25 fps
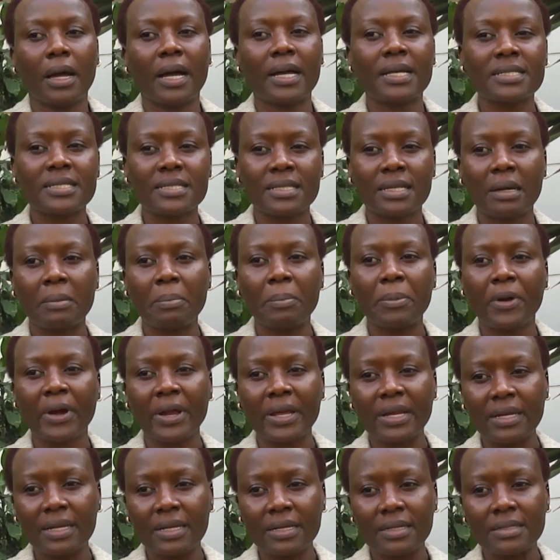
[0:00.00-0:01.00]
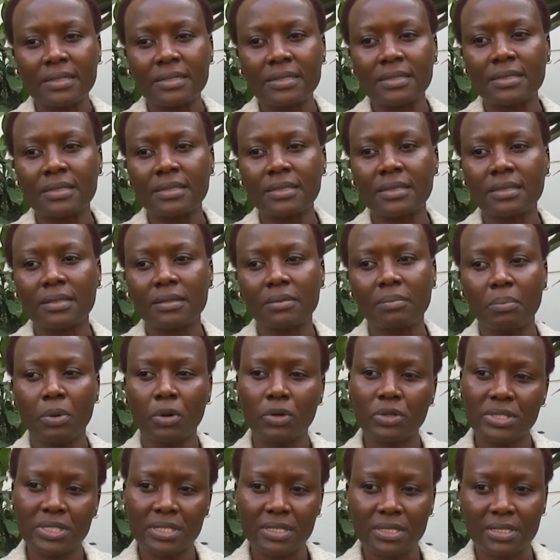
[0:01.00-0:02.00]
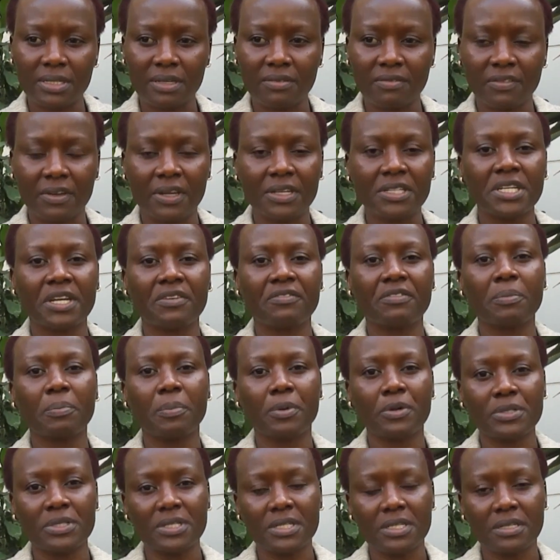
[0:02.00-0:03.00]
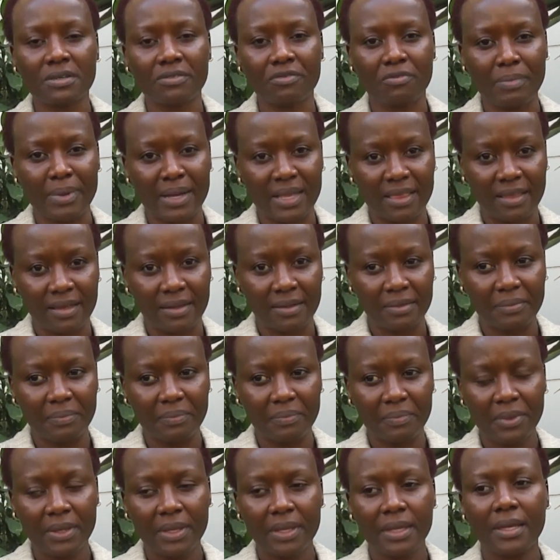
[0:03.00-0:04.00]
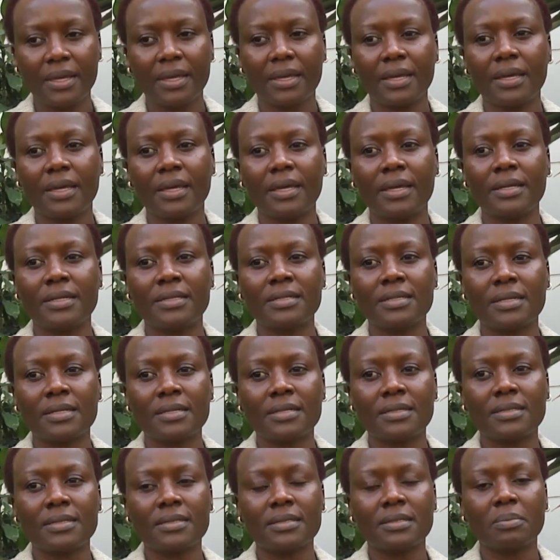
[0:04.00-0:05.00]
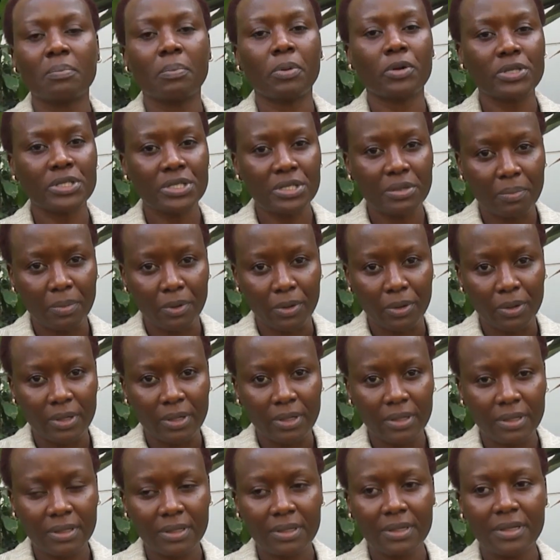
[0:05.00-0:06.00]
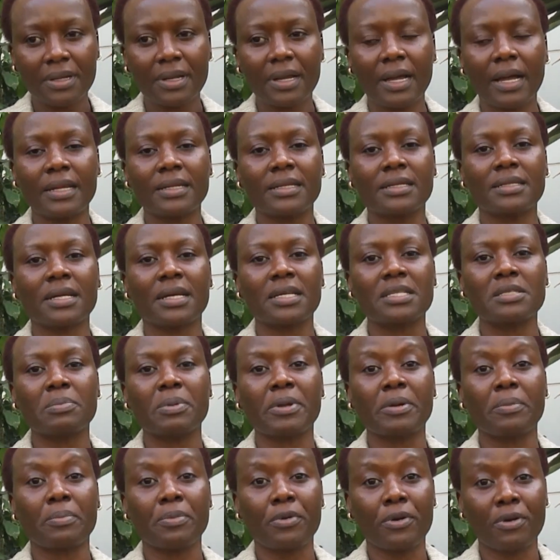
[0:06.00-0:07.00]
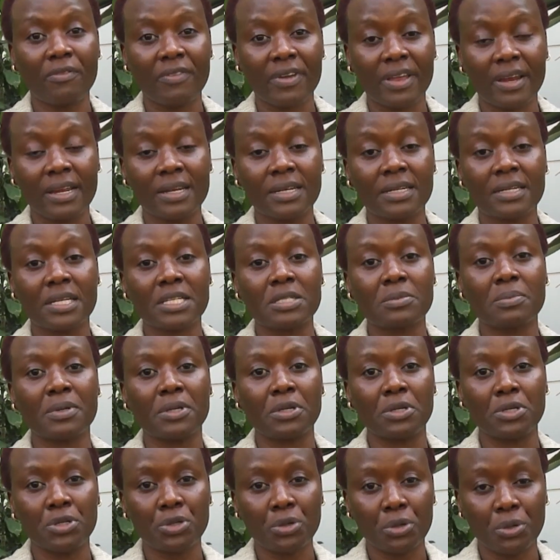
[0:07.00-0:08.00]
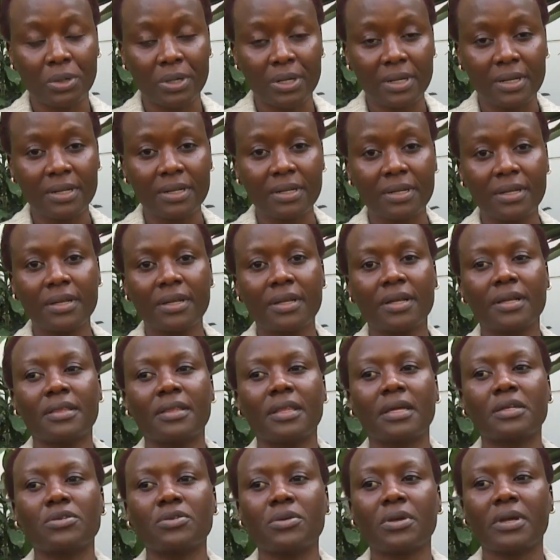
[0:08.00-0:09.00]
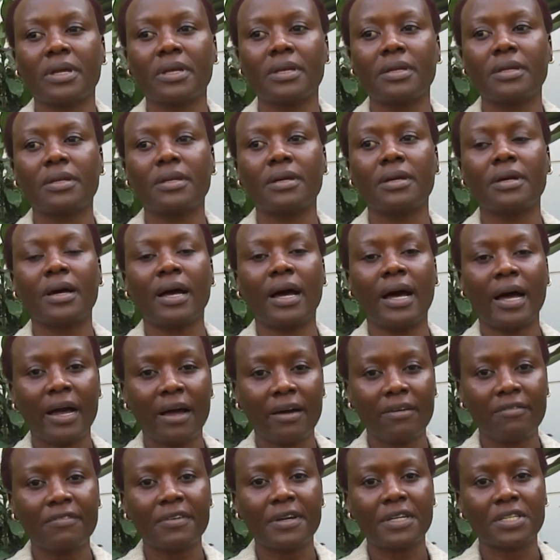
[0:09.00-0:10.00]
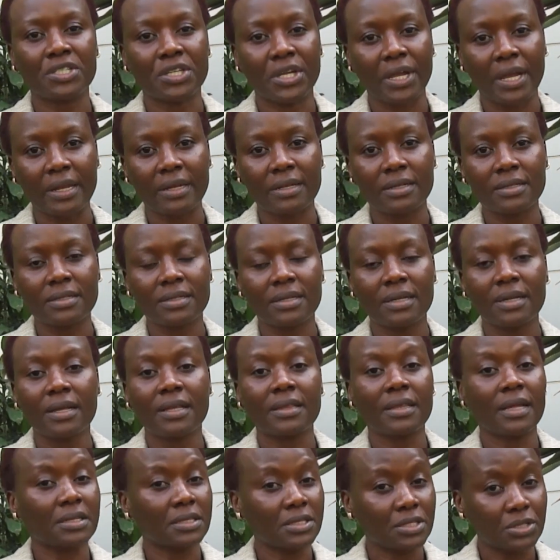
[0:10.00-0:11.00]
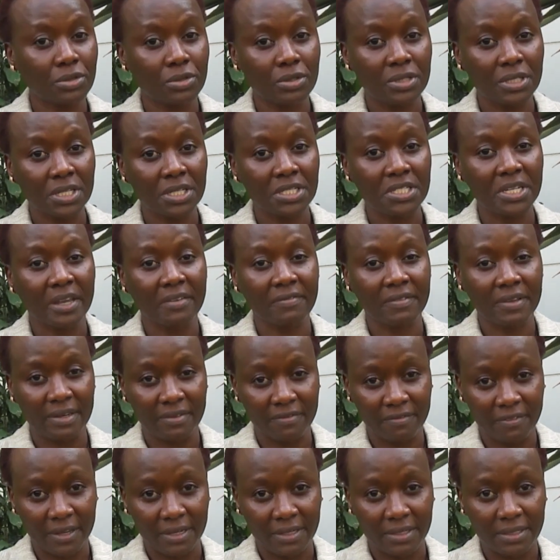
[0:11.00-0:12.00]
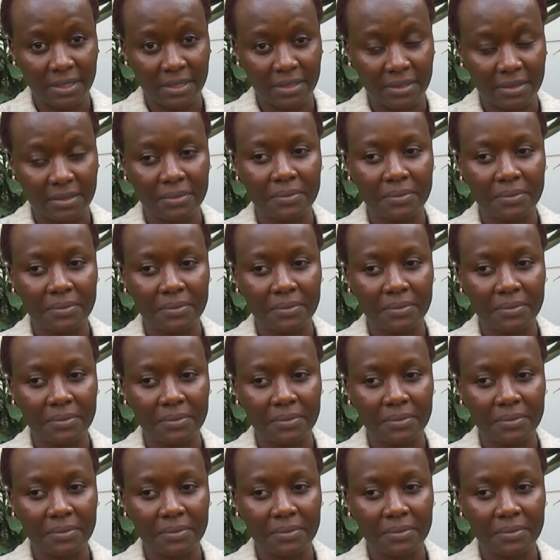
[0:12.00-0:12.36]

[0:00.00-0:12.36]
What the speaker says: As a pregnant positive, HIV positive mother, it is possible, and it has been proven and it has been shown that you can have a child that is not HIV infected.